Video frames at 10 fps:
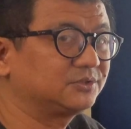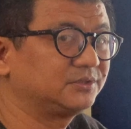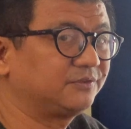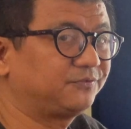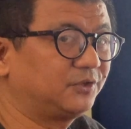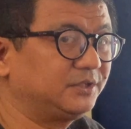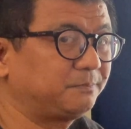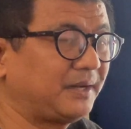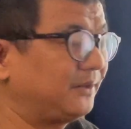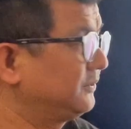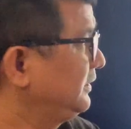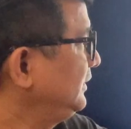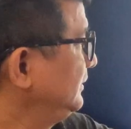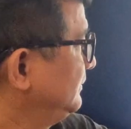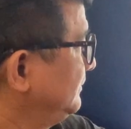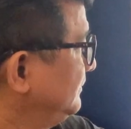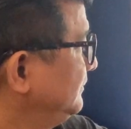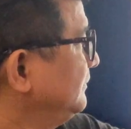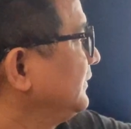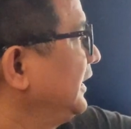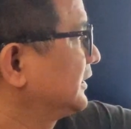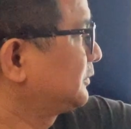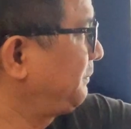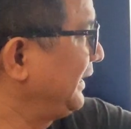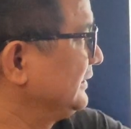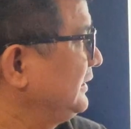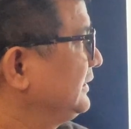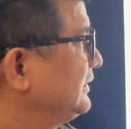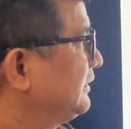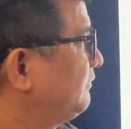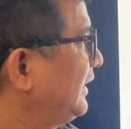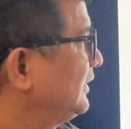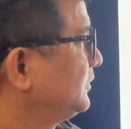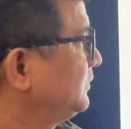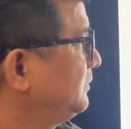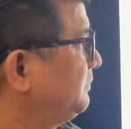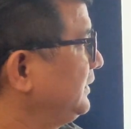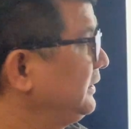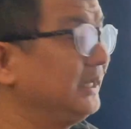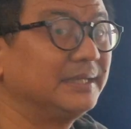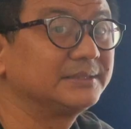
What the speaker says: to the 4th power, expanded, and the value will be